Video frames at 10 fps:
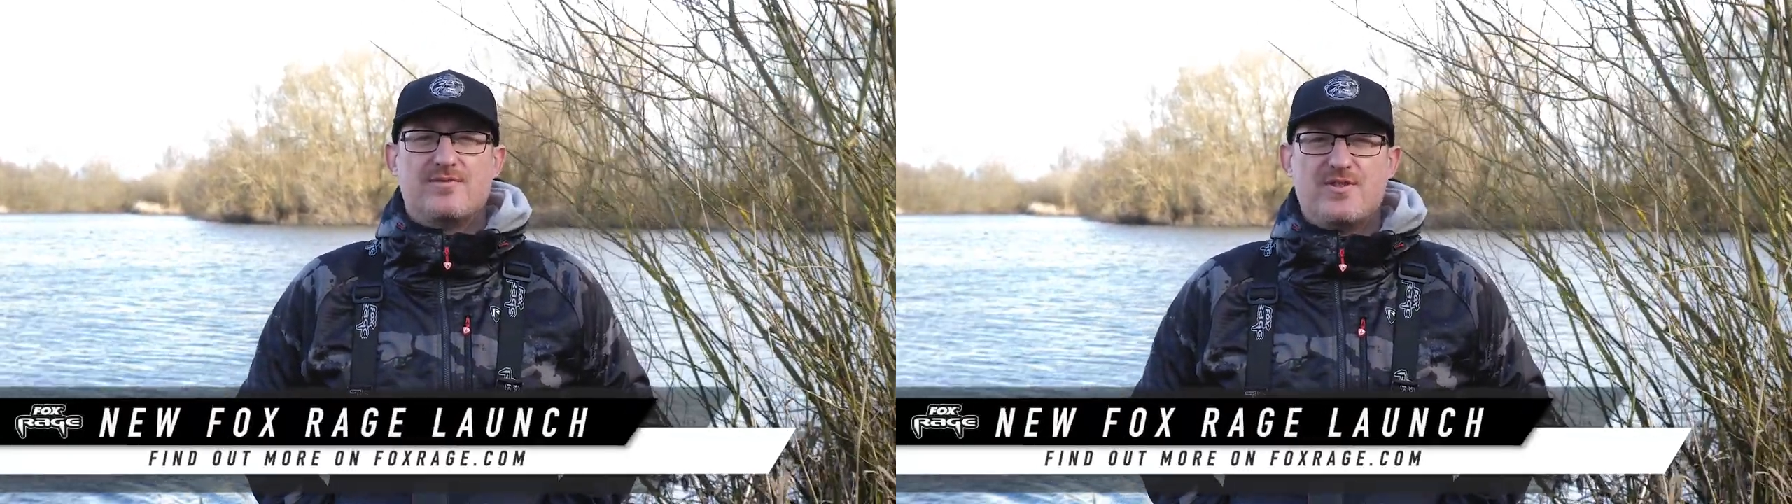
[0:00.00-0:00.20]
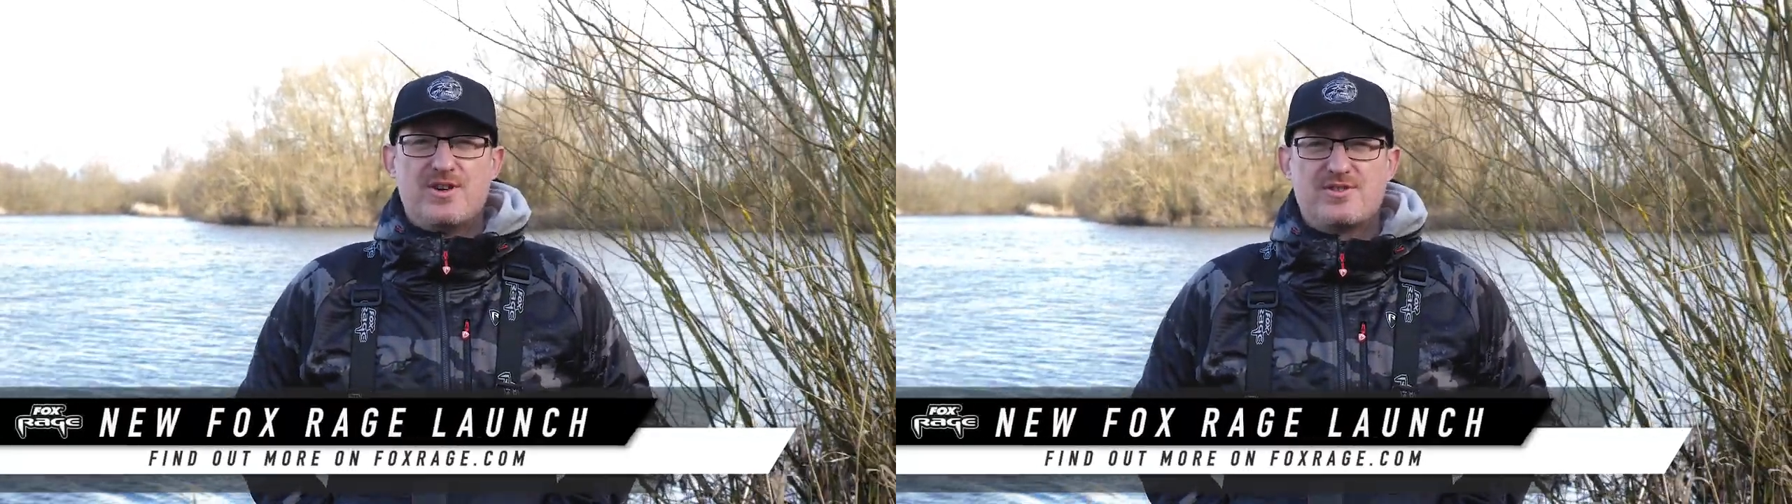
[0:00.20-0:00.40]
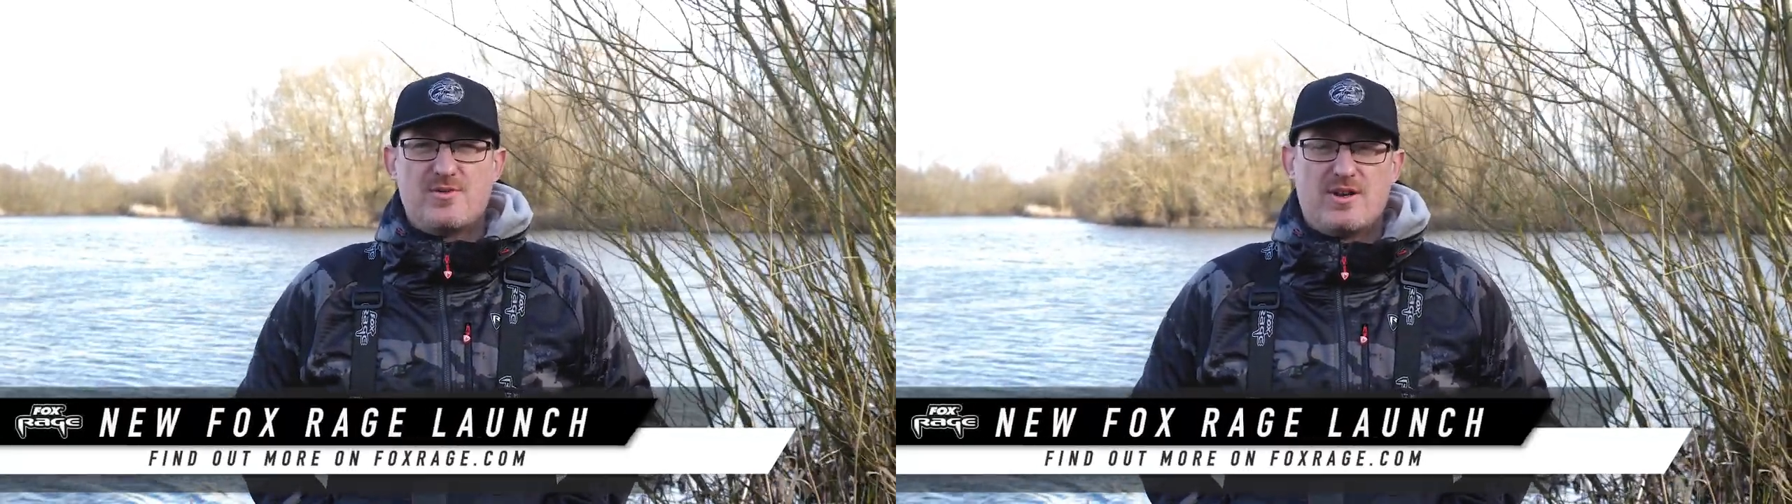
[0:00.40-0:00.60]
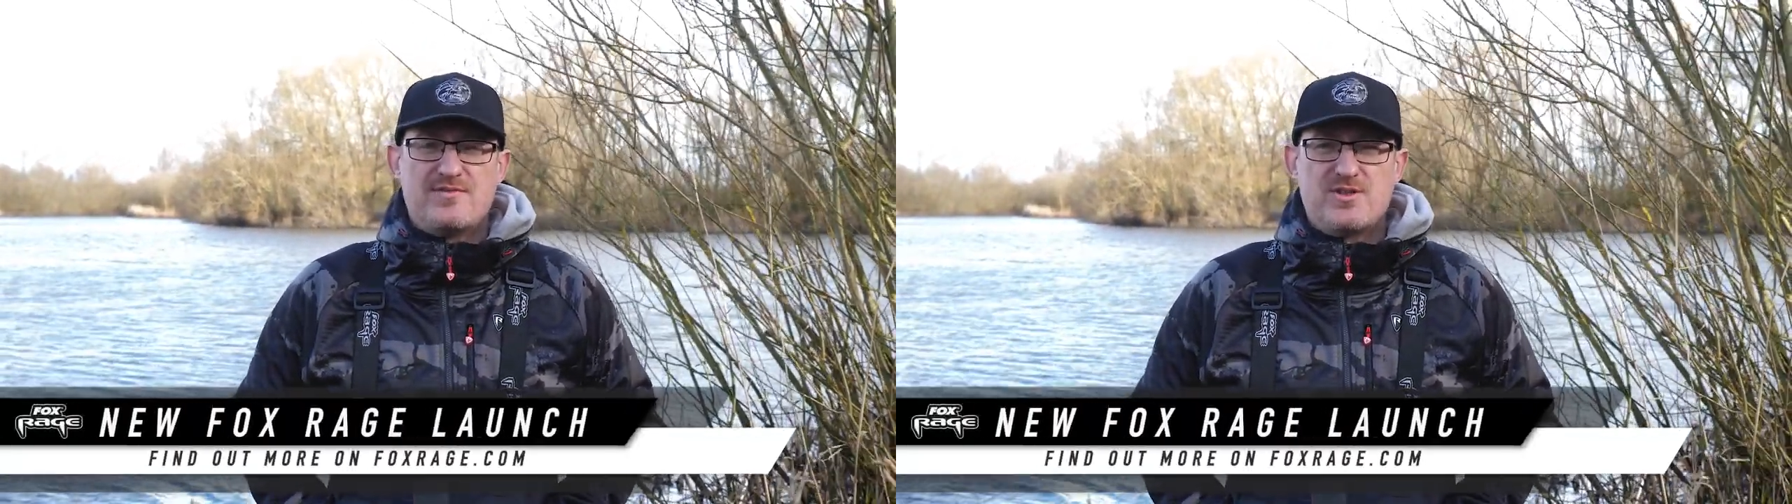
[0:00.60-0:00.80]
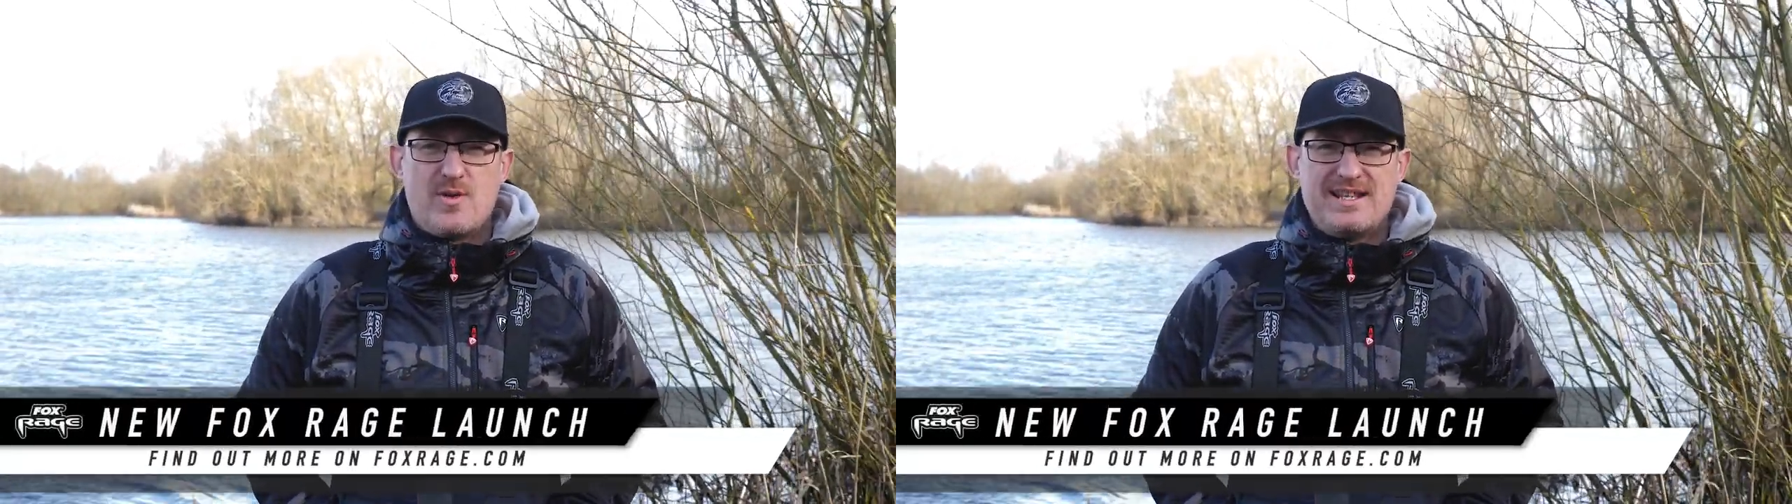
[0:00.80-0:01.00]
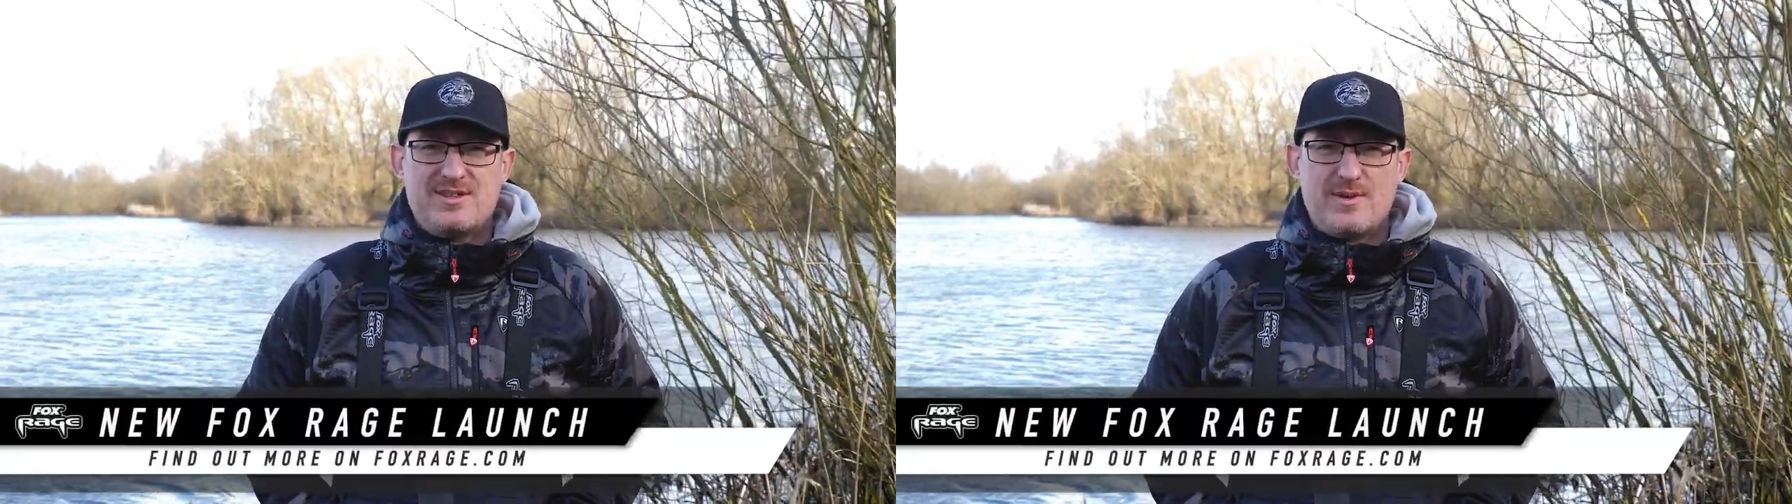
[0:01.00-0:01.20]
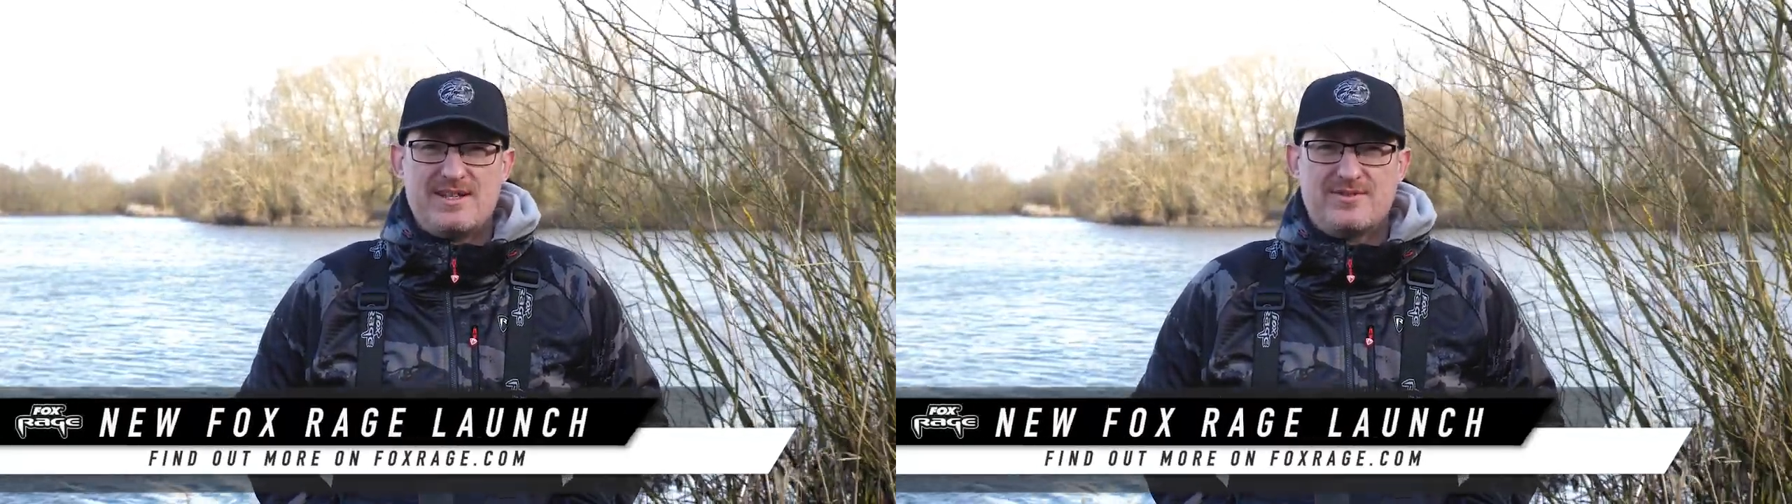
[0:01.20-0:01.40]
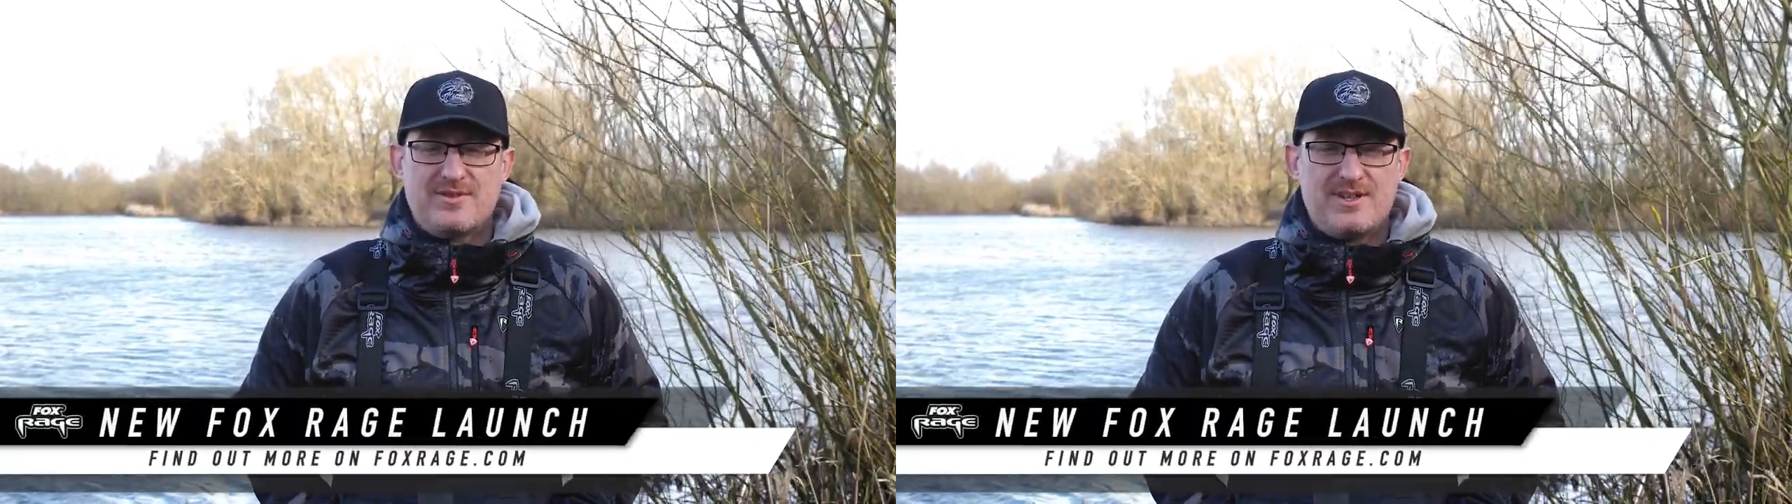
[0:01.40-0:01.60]
The first one of twenty
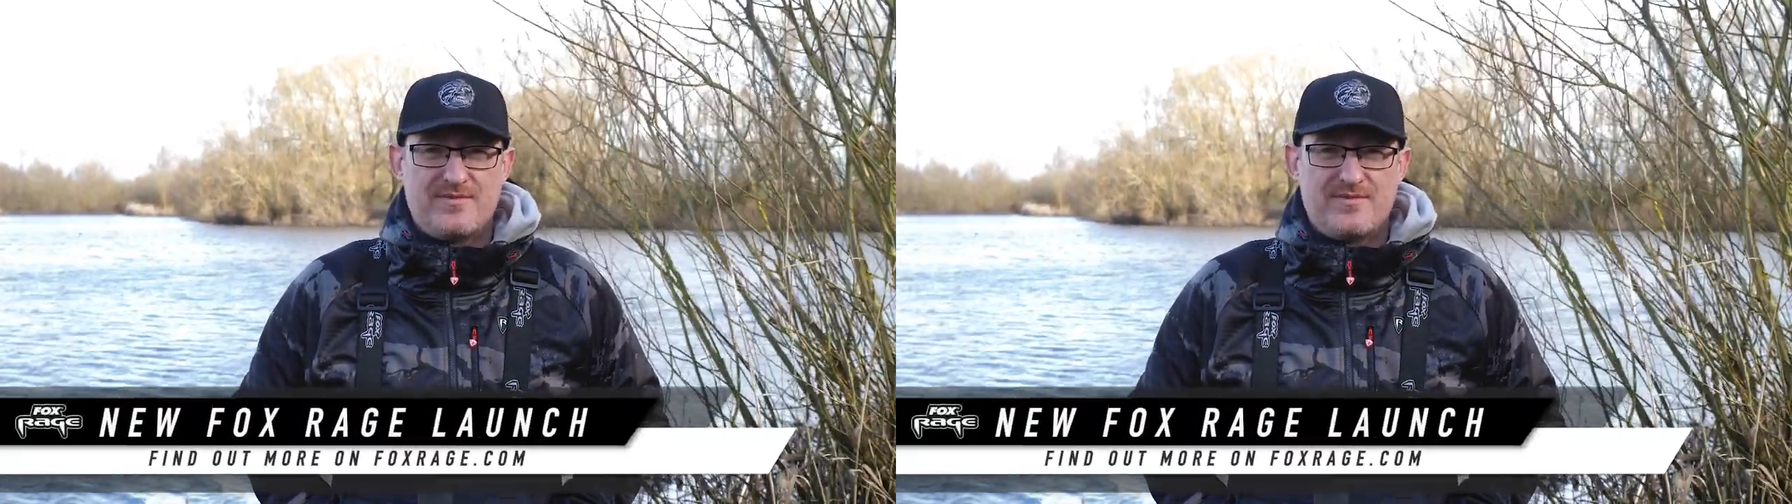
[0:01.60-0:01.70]
twenty-three,